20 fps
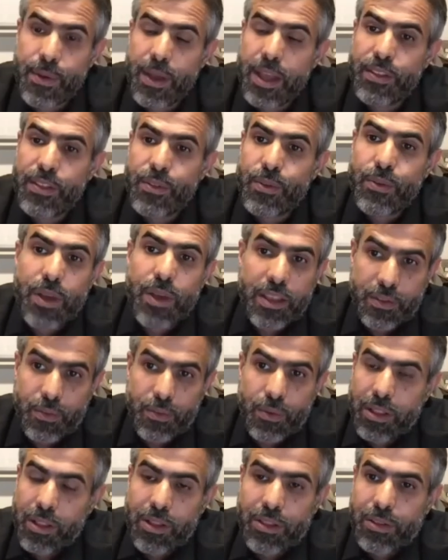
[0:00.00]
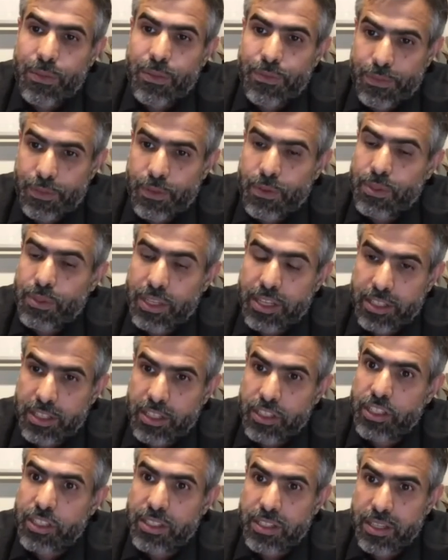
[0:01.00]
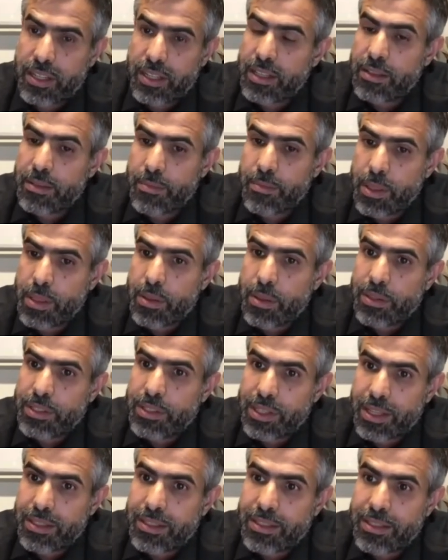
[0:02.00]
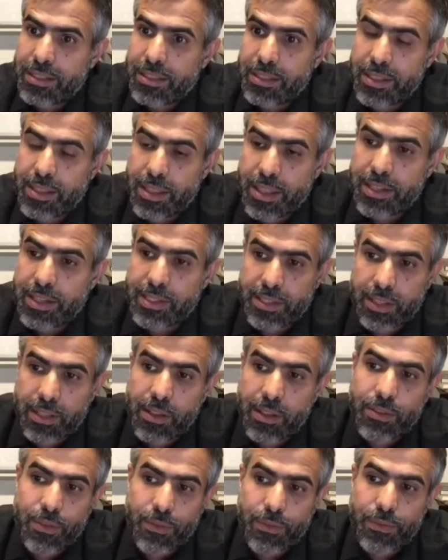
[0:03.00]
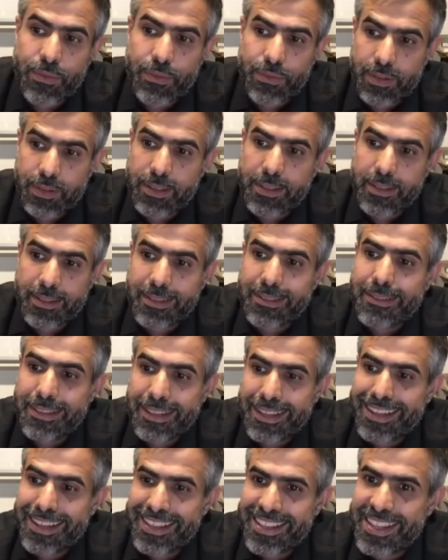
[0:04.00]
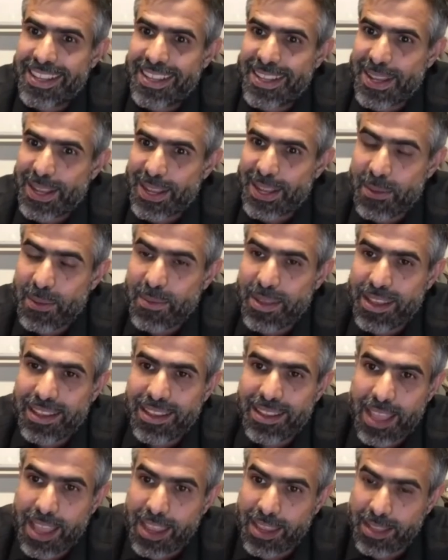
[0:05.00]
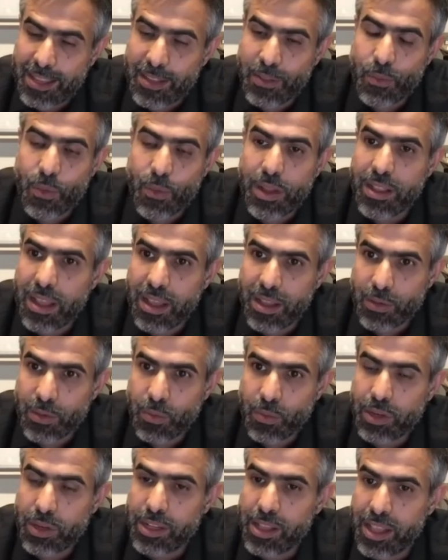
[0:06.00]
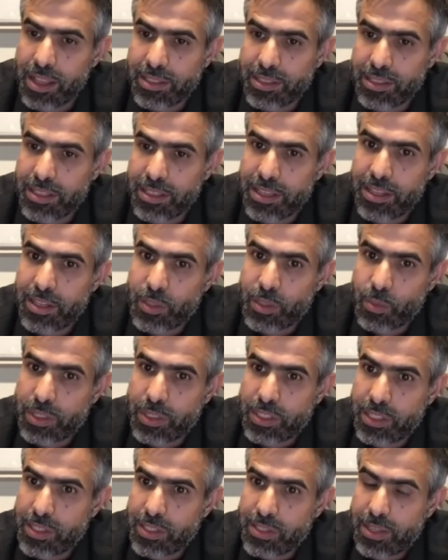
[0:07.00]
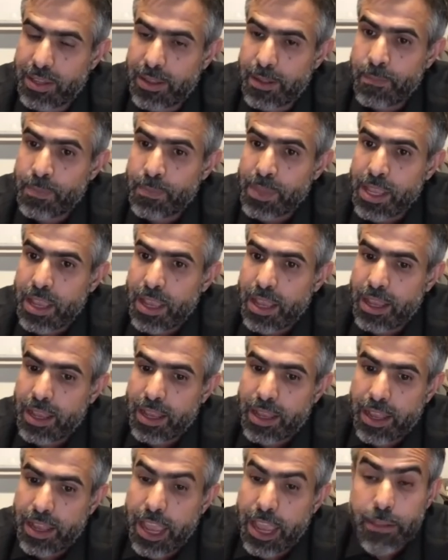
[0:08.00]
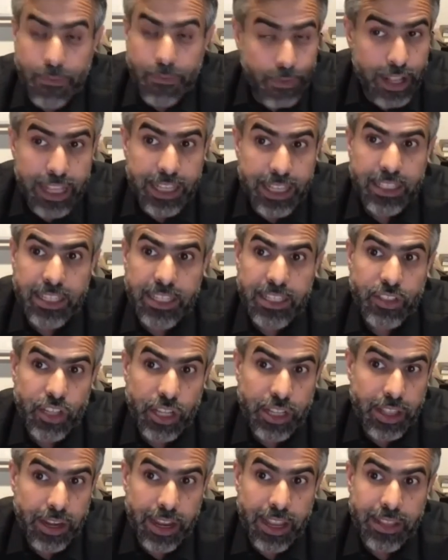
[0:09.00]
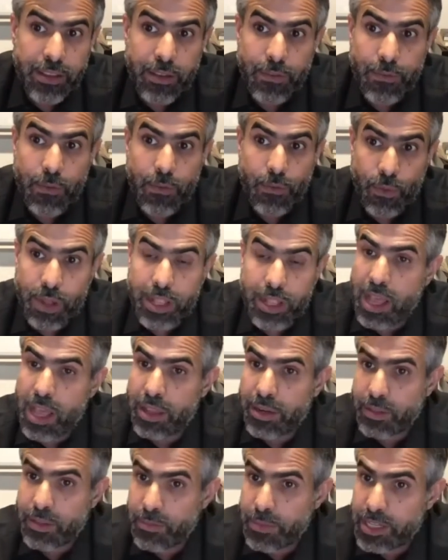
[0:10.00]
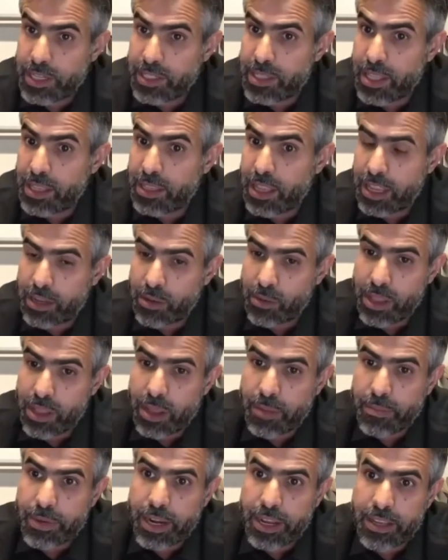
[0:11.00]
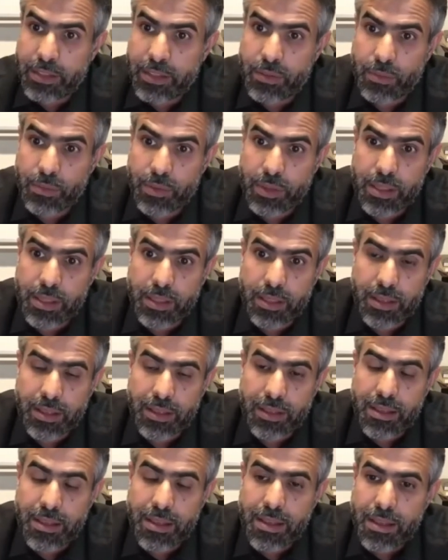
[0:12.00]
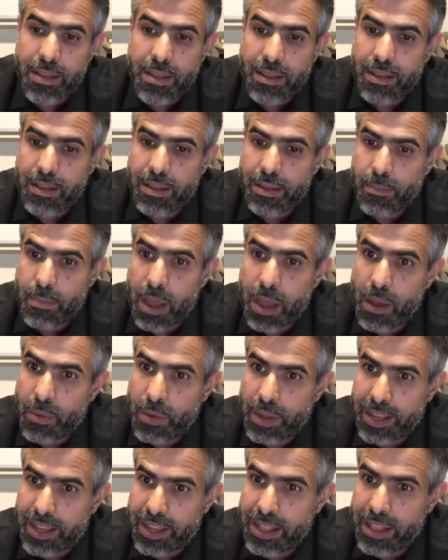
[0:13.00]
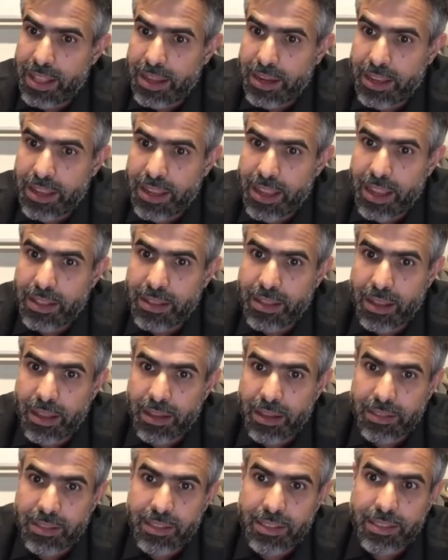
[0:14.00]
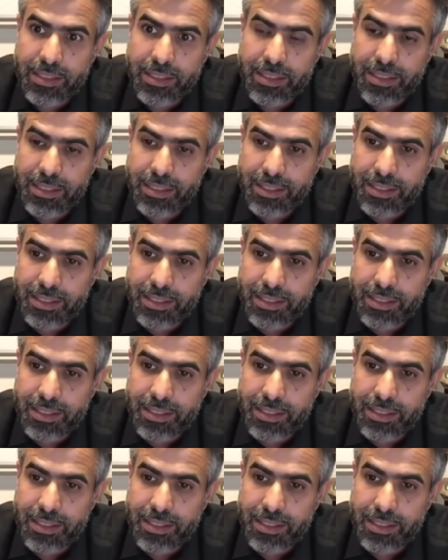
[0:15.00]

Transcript: a lot of using digital methods, and there is a lot of idea coming. I did one artwork last year, which is infinity generative of one art piece that I collaborate with Bawa Gallery and artist